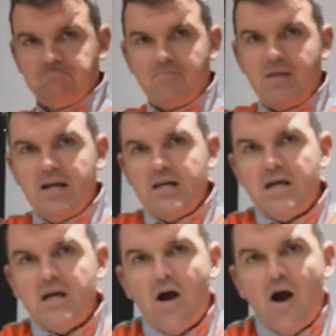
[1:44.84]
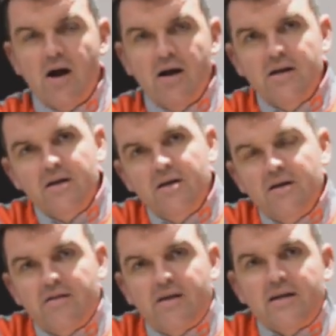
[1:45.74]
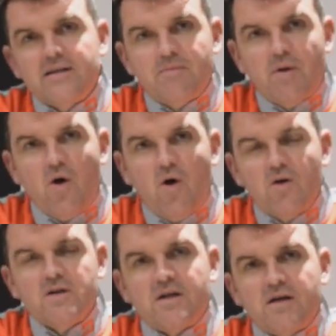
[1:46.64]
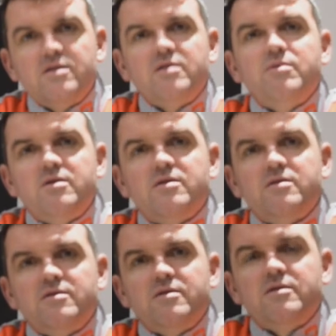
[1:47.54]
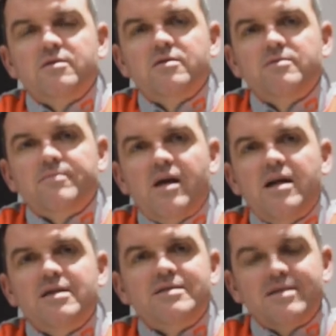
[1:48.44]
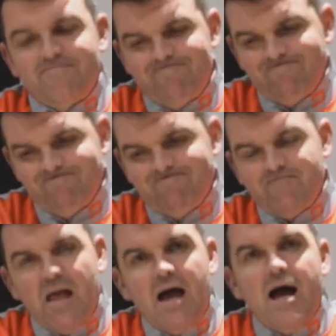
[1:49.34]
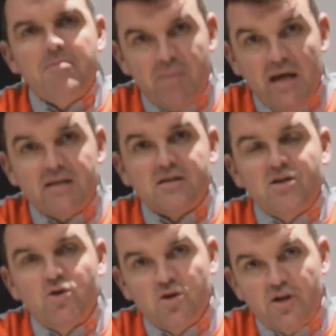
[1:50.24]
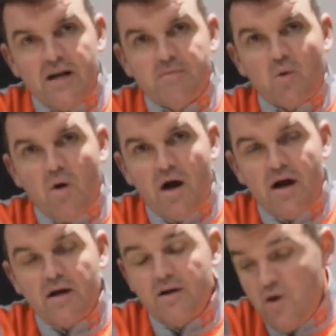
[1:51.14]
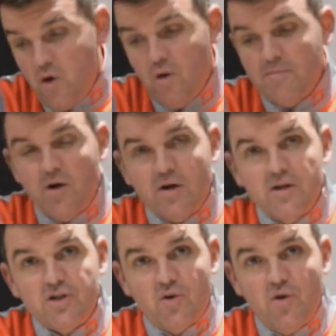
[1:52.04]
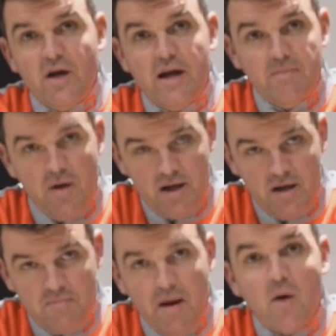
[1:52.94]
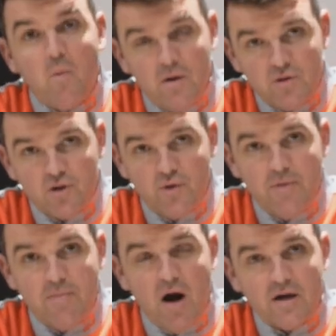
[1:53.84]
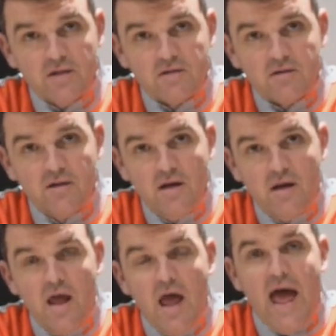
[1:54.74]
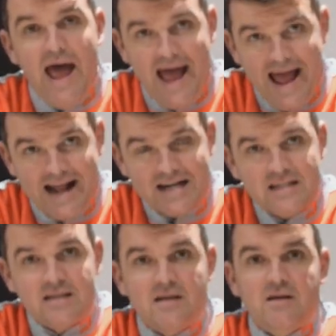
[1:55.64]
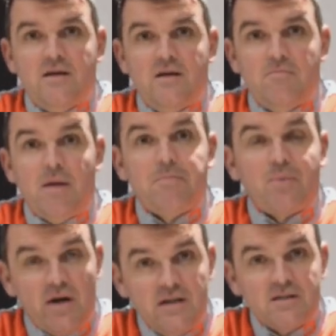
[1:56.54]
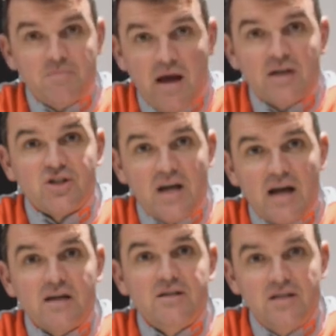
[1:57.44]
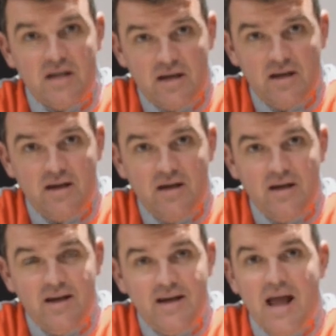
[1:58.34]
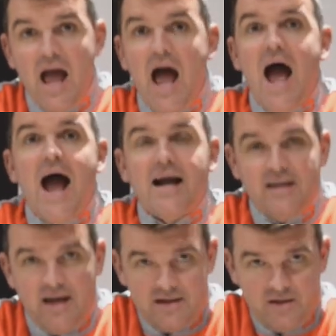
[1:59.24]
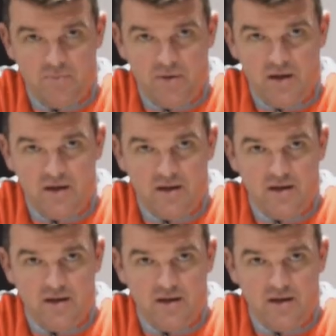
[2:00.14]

in here thinks about all his customers. And I'm basically your Jerry Maguire. No, I'm not going to show you any money, but I will show you bargains. And my price match guarantee. I can compete